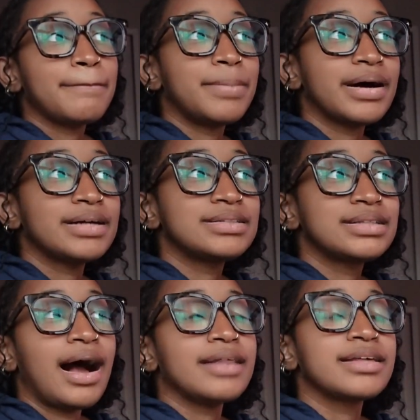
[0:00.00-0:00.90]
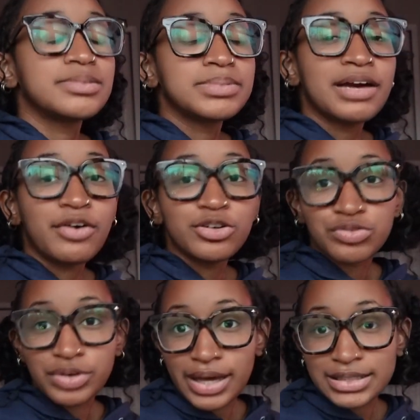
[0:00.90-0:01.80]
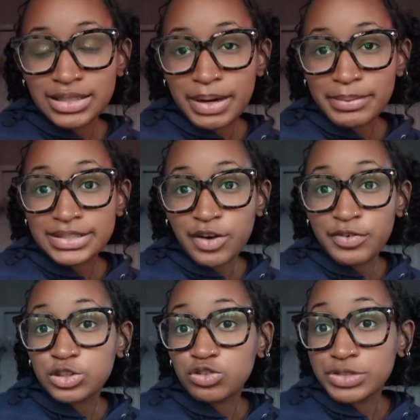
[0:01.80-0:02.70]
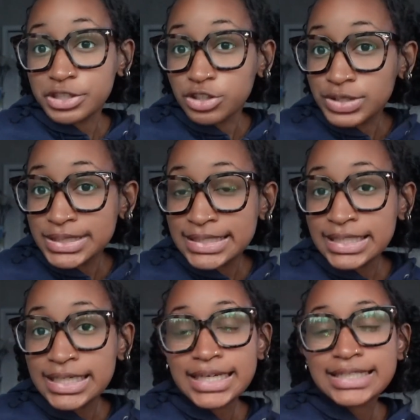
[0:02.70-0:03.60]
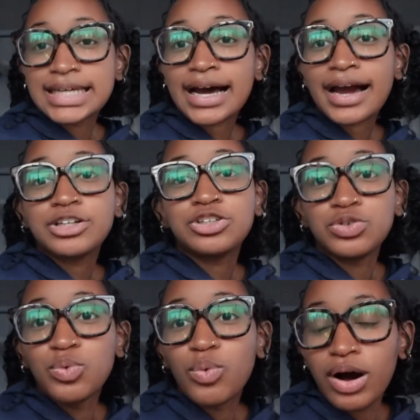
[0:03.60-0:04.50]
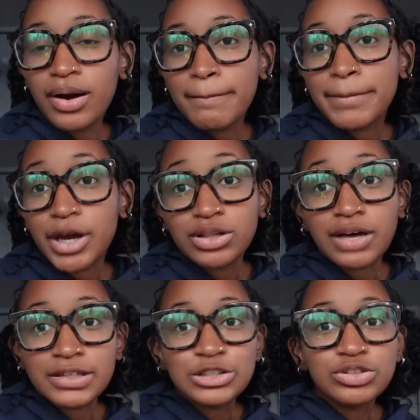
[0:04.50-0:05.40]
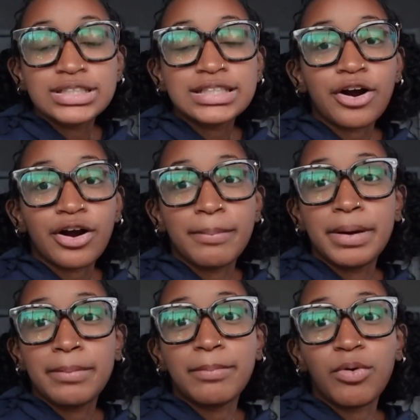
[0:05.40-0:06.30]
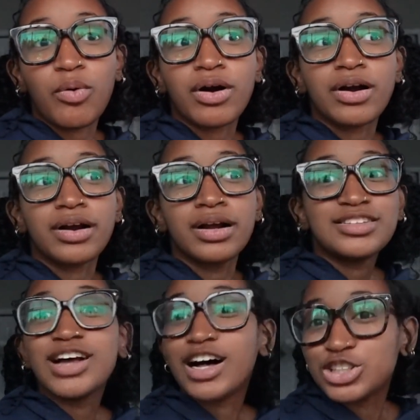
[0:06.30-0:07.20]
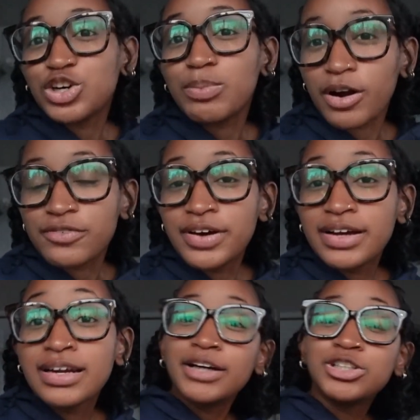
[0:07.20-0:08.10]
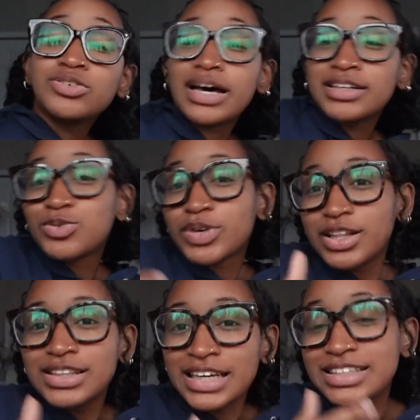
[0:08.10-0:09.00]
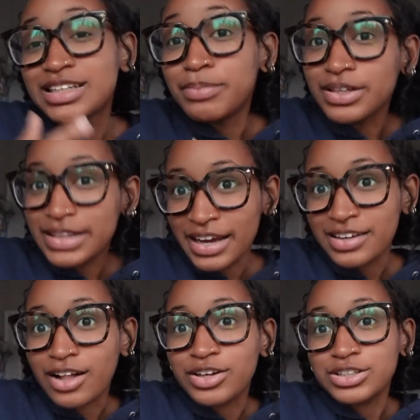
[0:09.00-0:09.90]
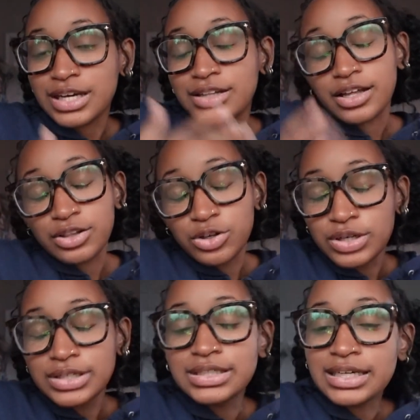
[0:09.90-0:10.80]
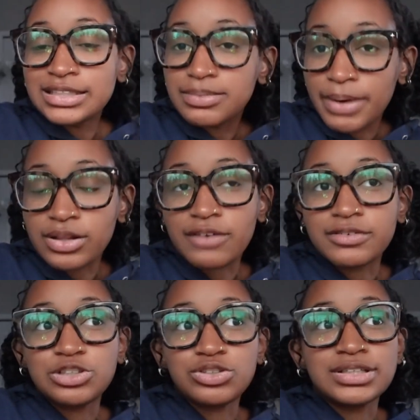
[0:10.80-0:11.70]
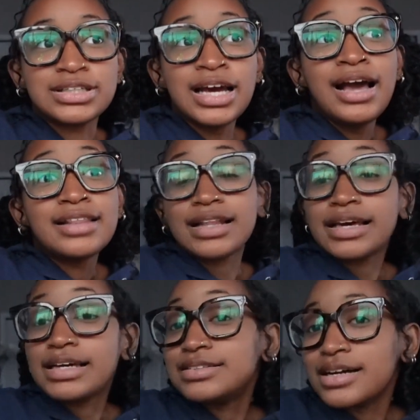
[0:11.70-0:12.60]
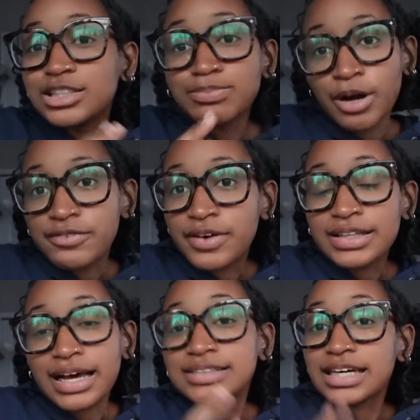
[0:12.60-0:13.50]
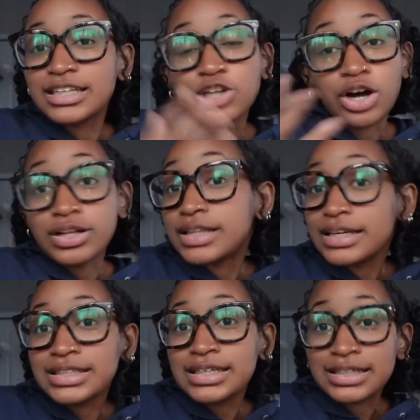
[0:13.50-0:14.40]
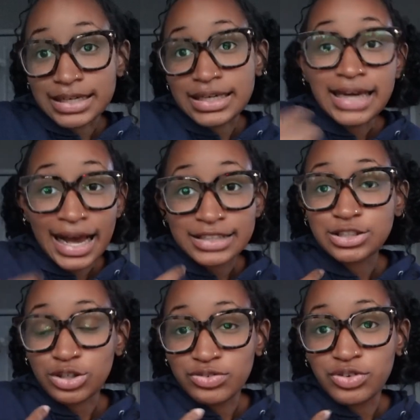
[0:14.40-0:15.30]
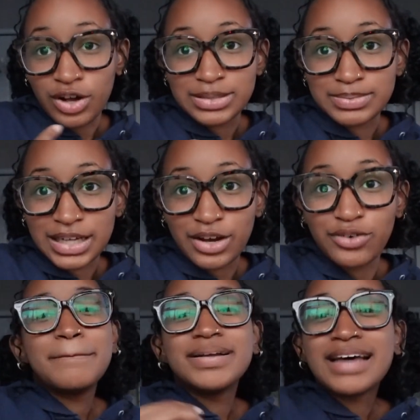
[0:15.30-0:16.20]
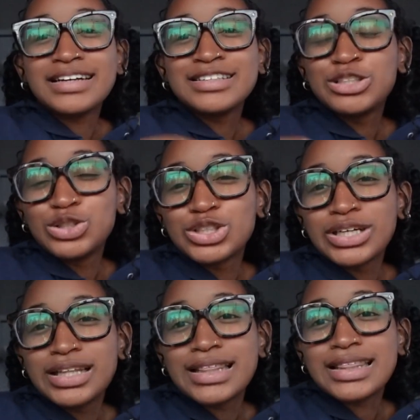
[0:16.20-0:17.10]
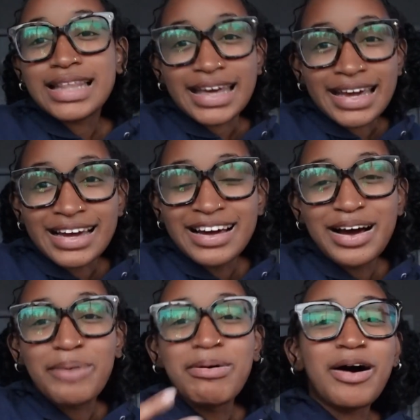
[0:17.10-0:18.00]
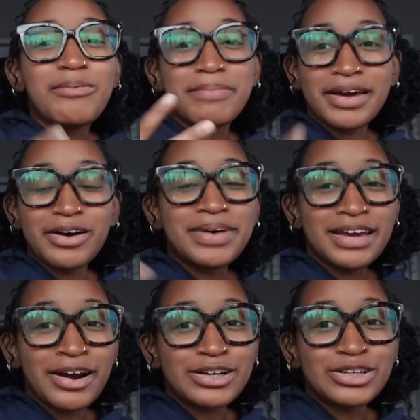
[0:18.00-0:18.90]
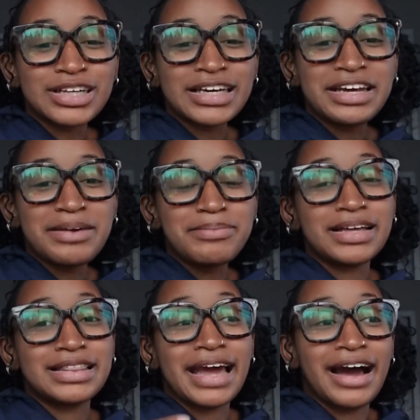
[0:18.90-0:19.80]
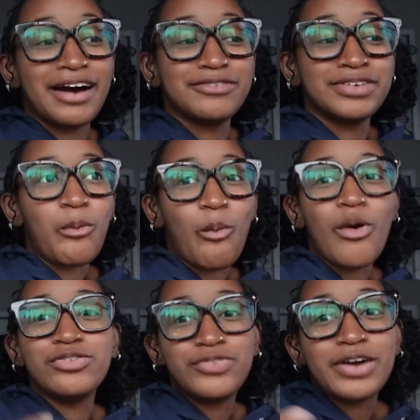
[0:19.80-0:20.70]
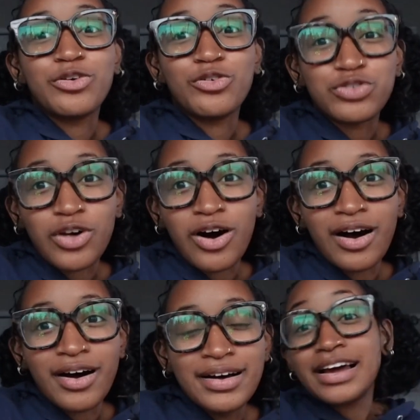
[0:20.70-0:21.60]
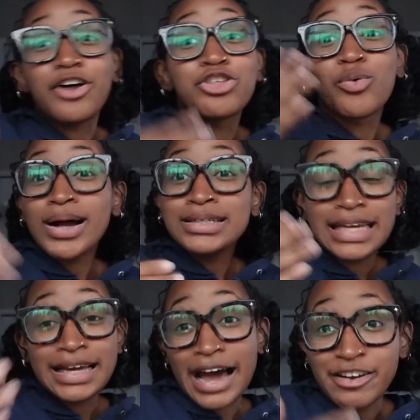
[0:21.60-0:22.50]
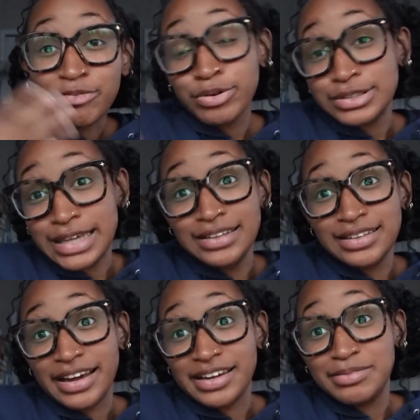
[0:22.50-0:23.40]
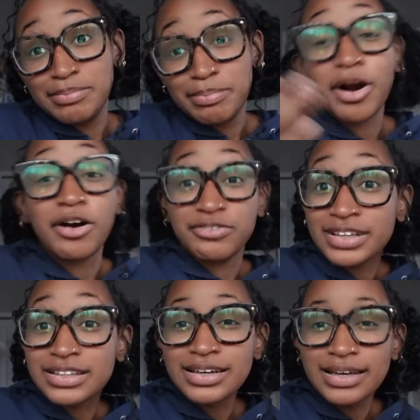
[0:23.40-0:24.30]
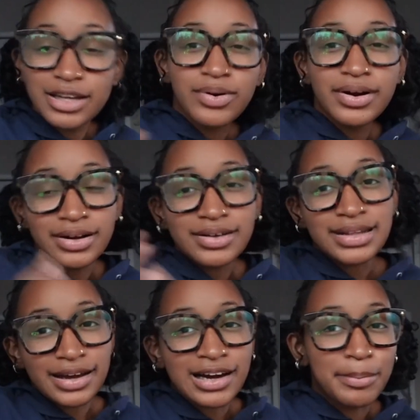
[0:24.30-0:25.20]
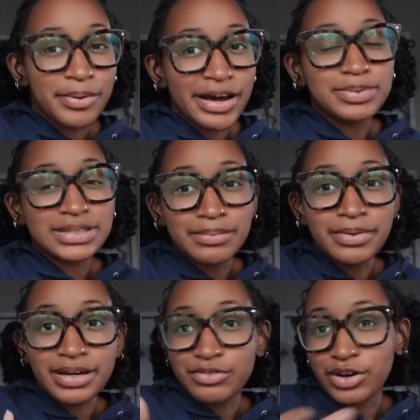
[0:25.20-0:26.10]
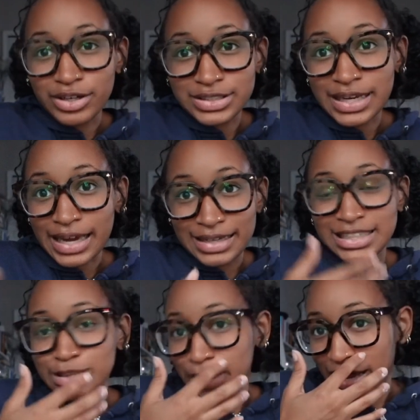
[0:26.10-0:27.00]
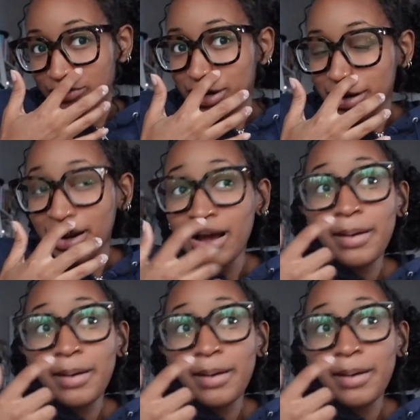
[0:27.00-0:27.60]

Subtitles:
But I think something I've also realized about myself as a reader recently is that I do want male love interests that are a bit more not so perfect. Mind you, that is one of the things in the book they acknowledge, that like Lucas, he's the male love interest, that like he's not as perfect as like Scarlett thinks he is. Like he has his own flaws himself. But that is usually the thing about male main characters like him. Like they have one fatal flaw. Like, otherwise, they kind of present like perfectly. There were like a couple hiccups in the book in regards to like I guess his behavior,